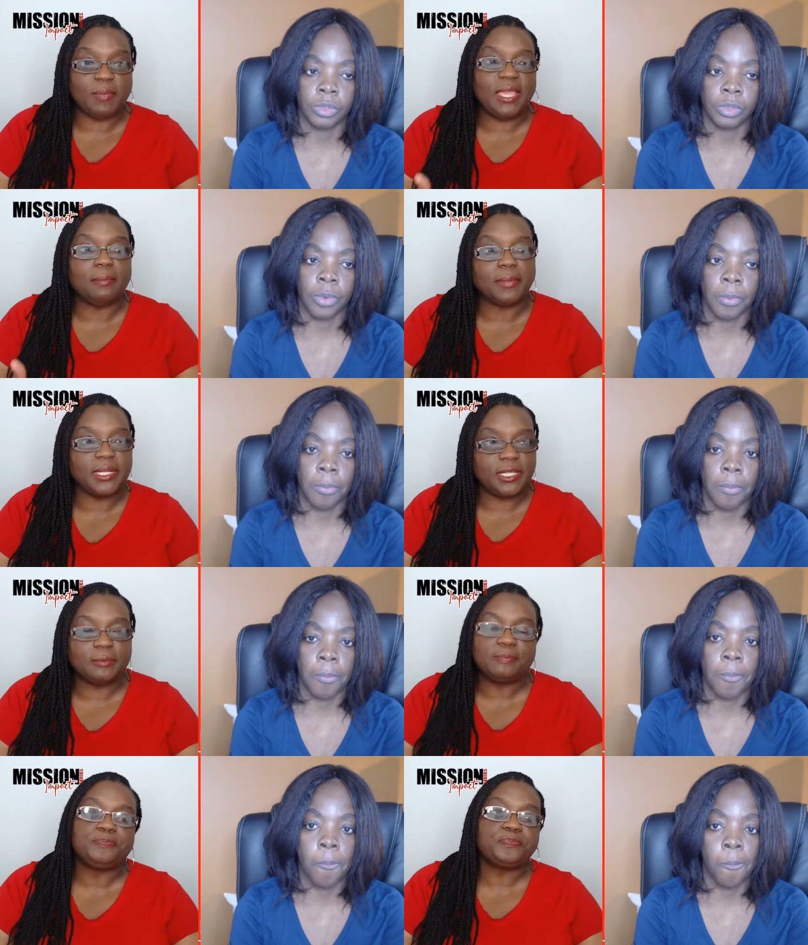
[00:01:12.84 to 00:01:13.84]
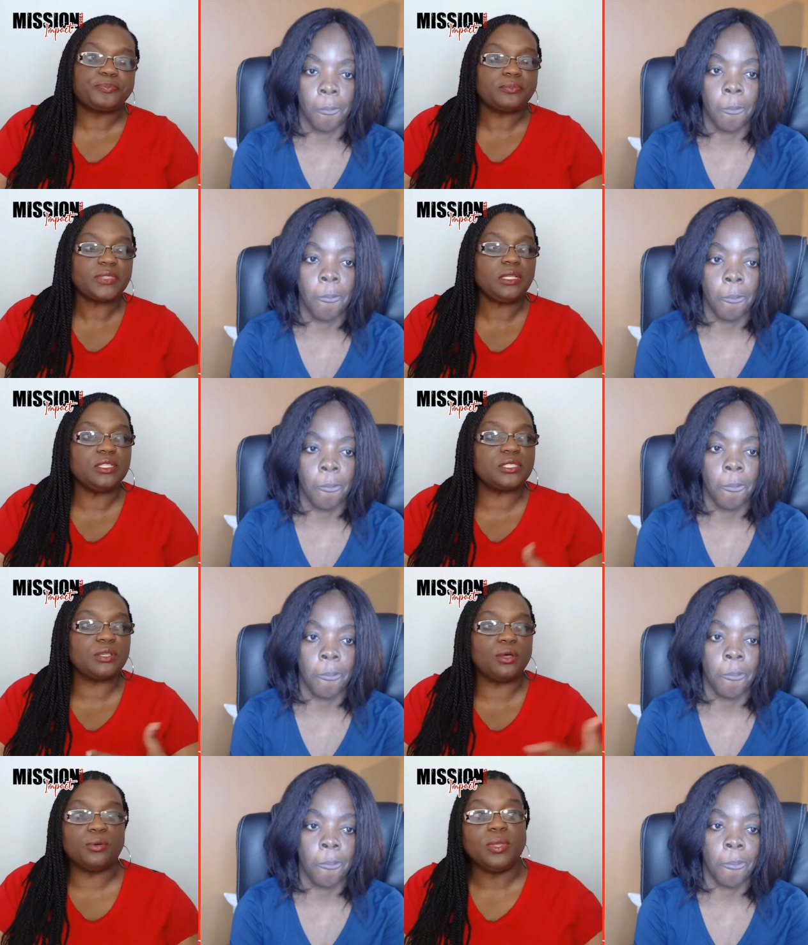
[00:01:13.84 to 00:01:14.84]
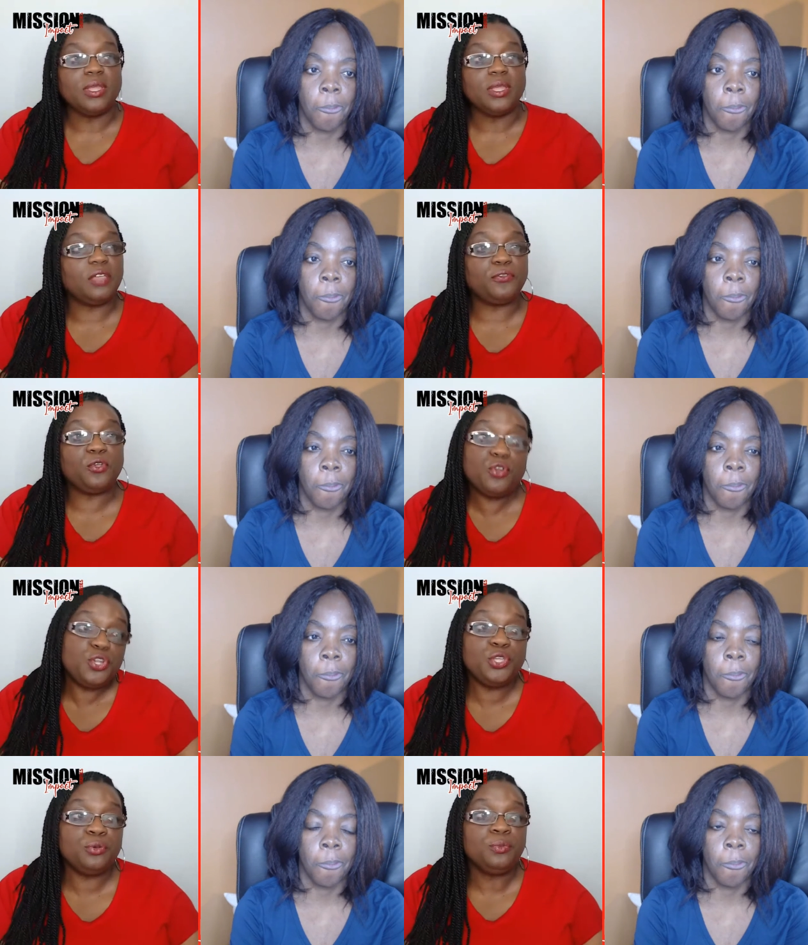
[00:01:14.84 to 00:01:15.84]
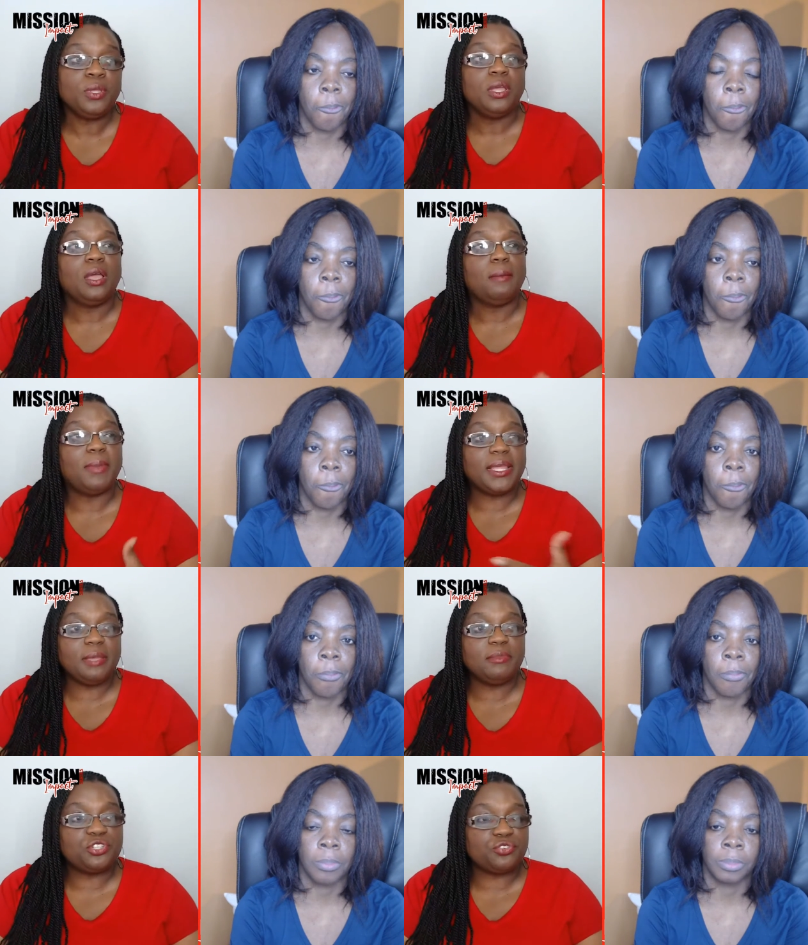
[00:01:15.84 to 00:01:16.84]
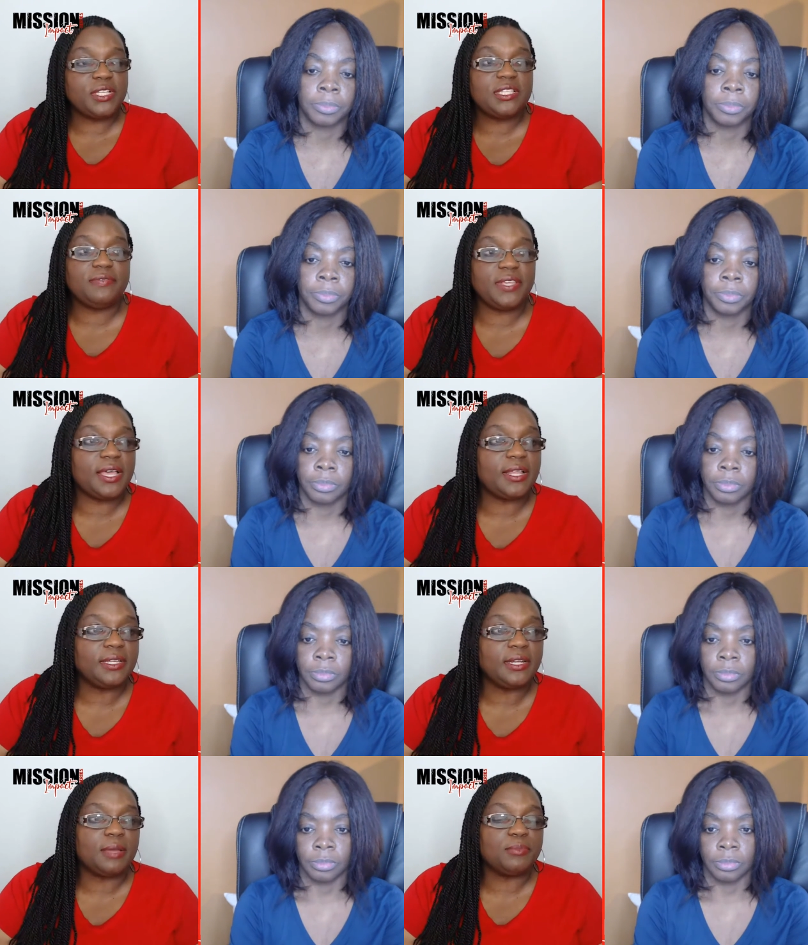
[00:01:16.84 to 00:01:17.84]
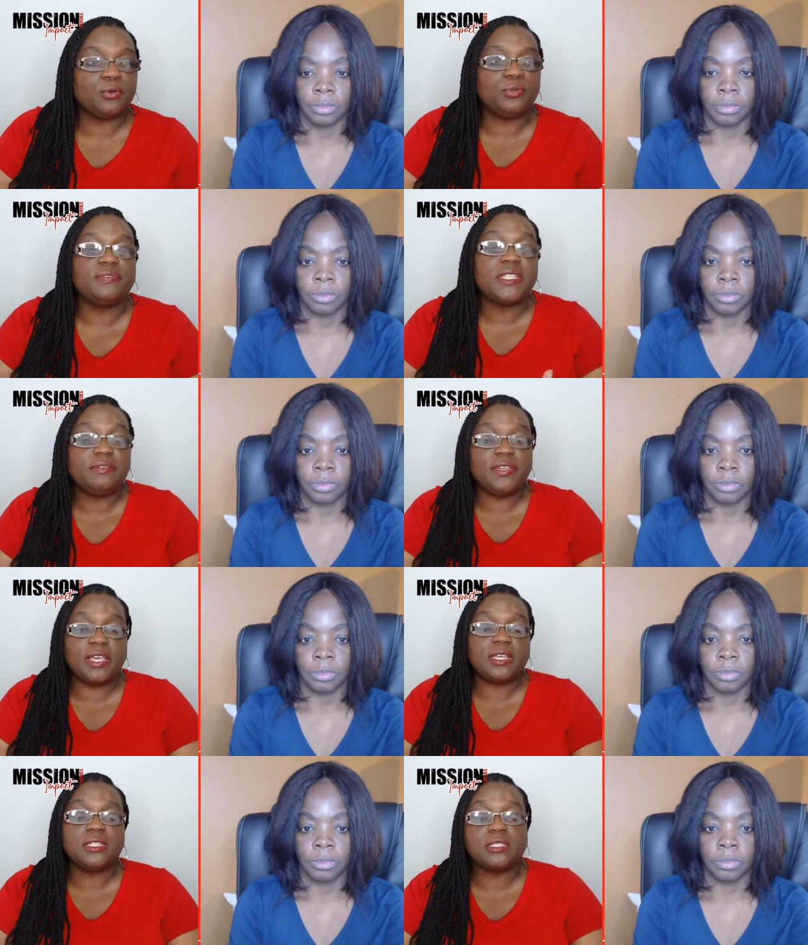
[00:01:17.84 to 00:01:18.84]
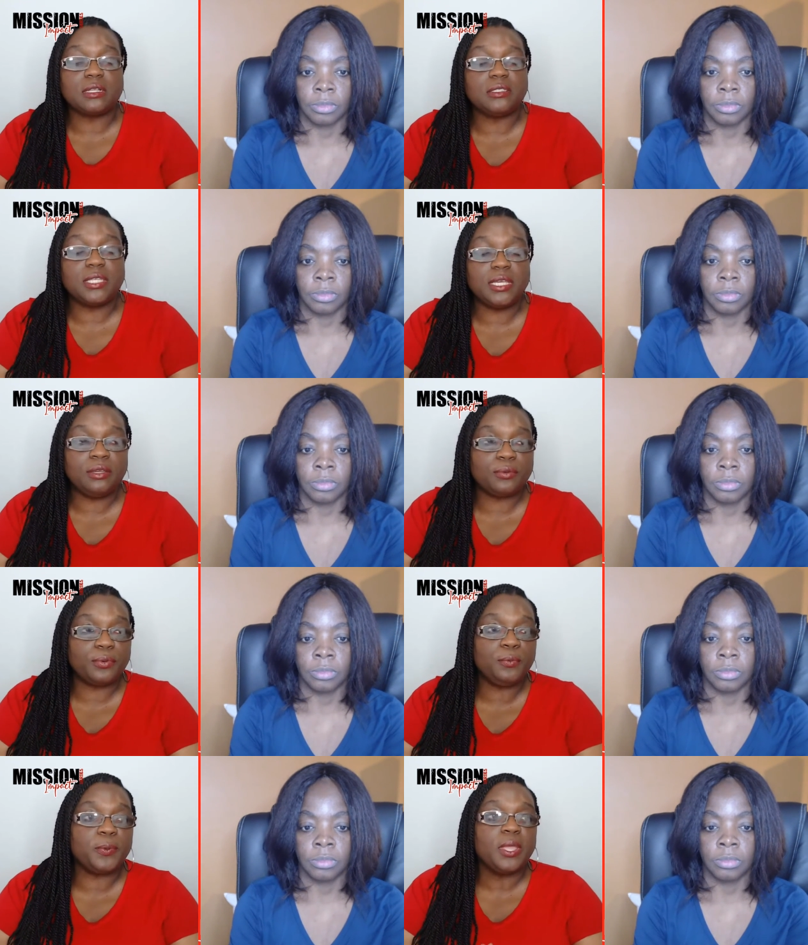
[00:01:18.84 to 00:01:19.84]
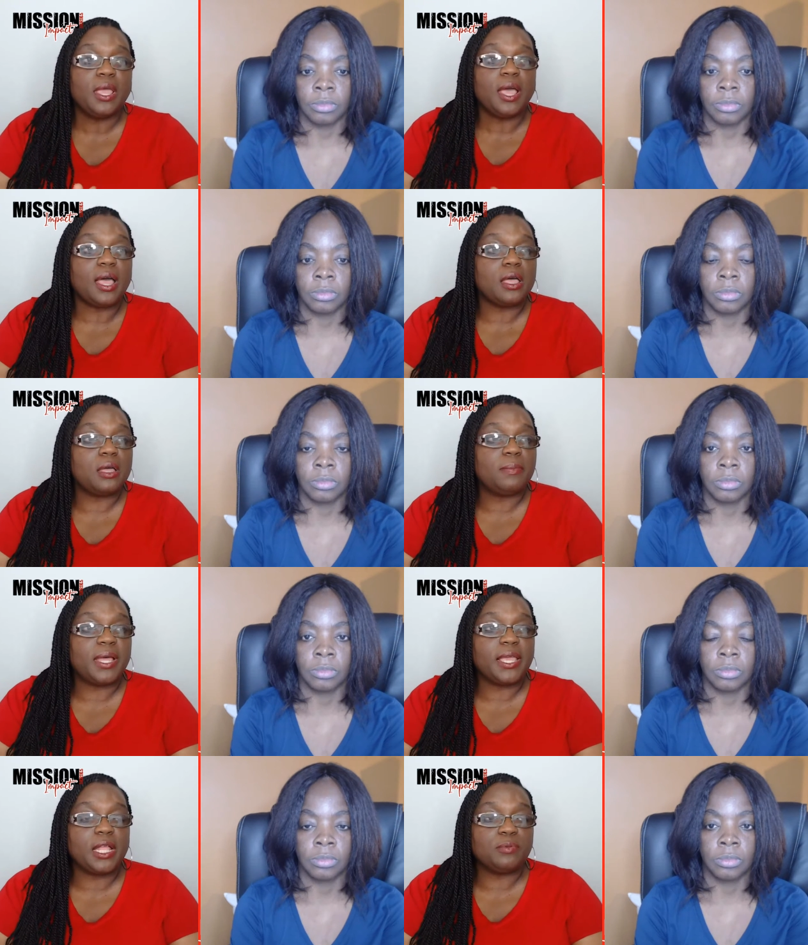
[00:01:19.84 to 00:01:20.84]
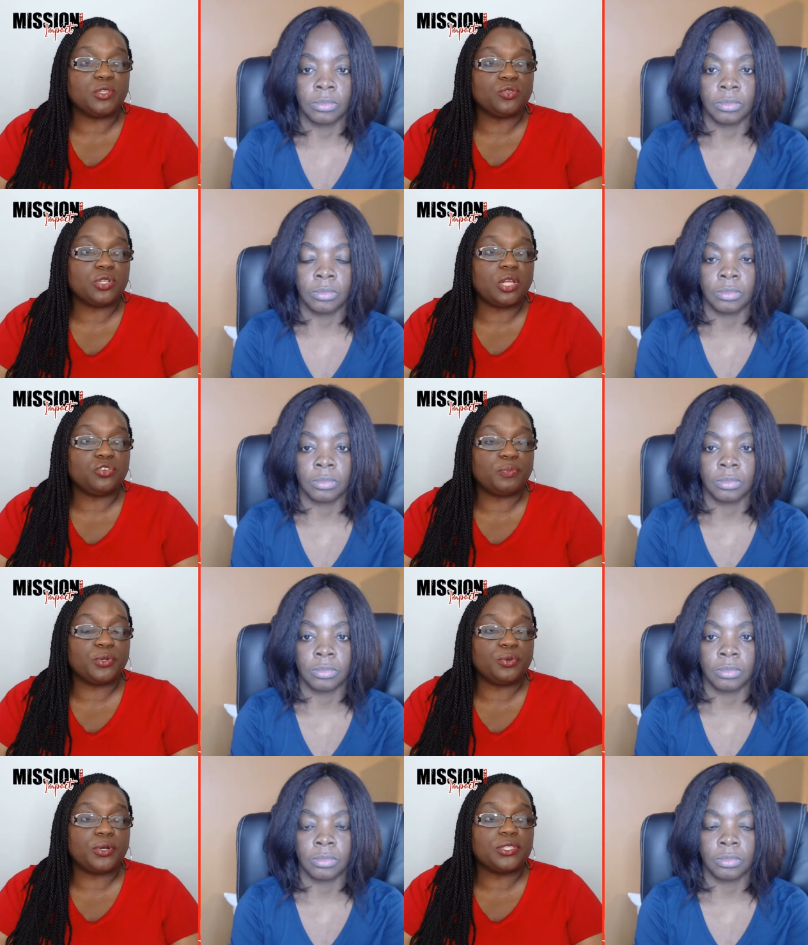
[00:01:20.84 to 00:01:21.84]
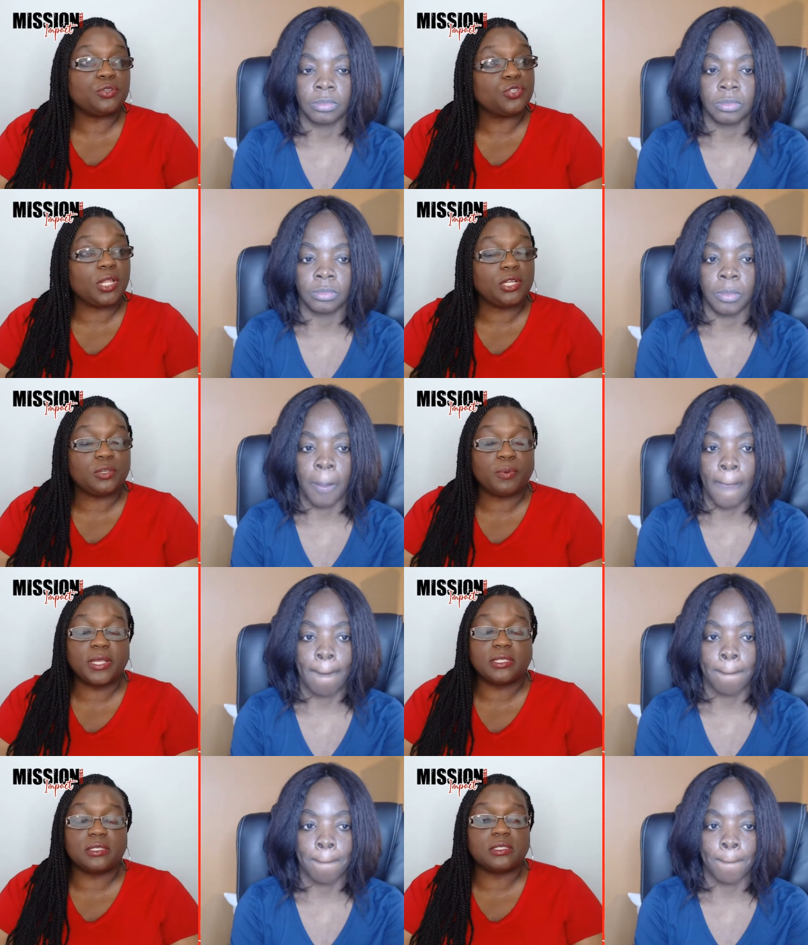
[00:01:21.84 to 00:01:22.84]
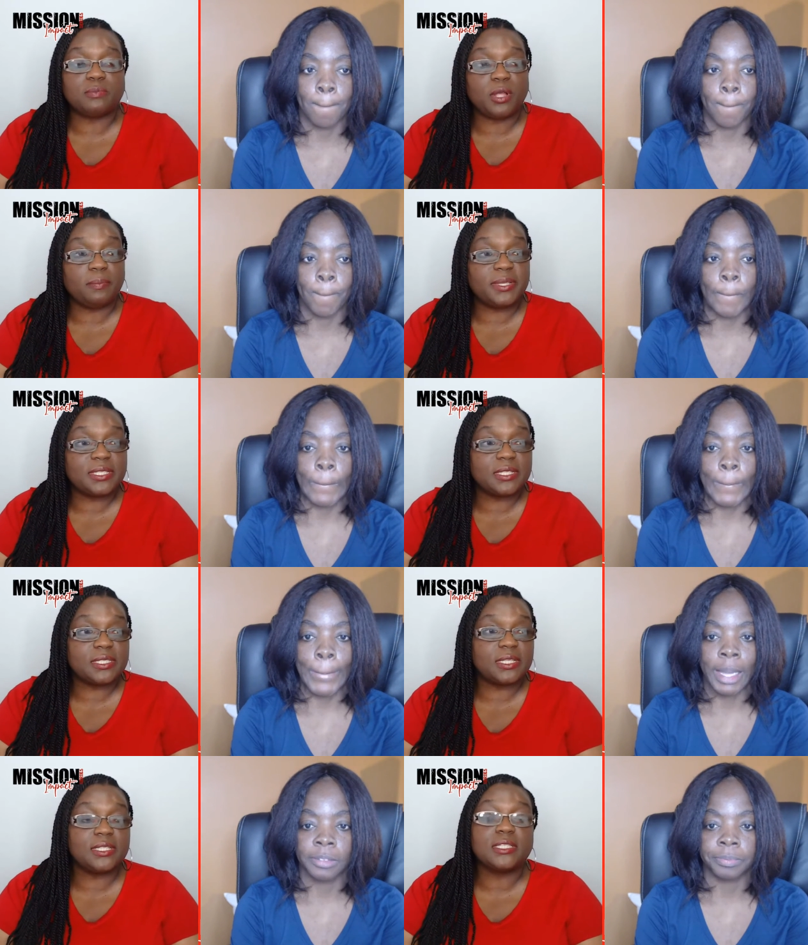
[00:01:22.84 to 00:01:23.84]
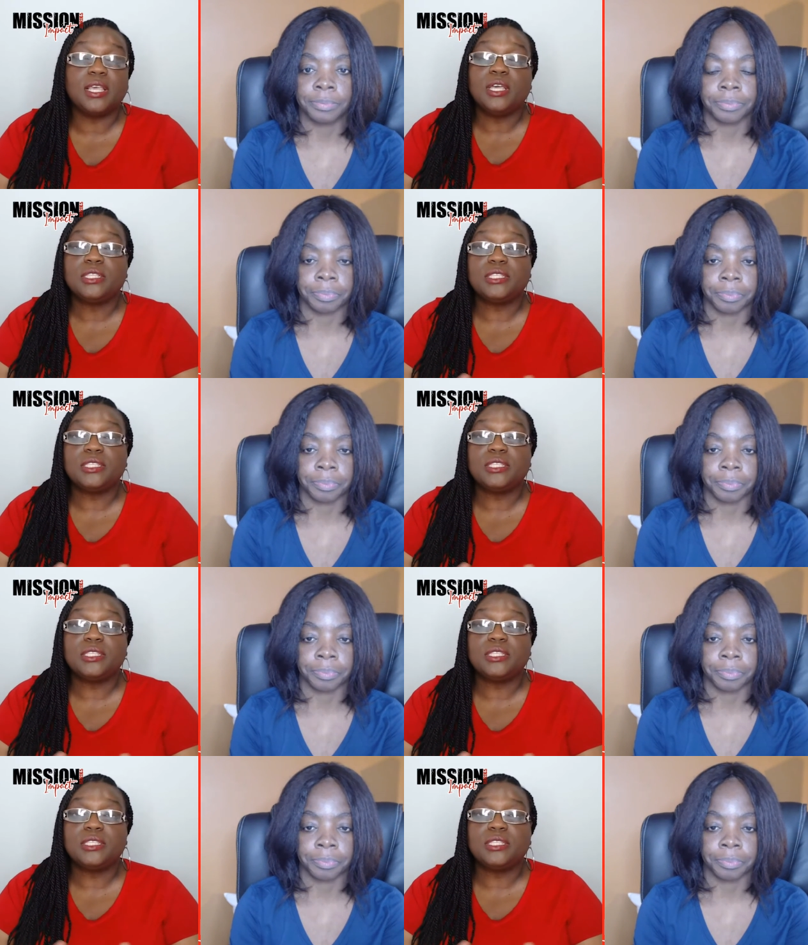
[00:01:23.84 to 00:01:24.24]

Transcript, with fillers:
Speaker 1: make money. So if you're new, my name is Tracy V. Allen. I'm the owner of TVA Consulting Group. I help social entrepreneurs, social enterprises, and small businesses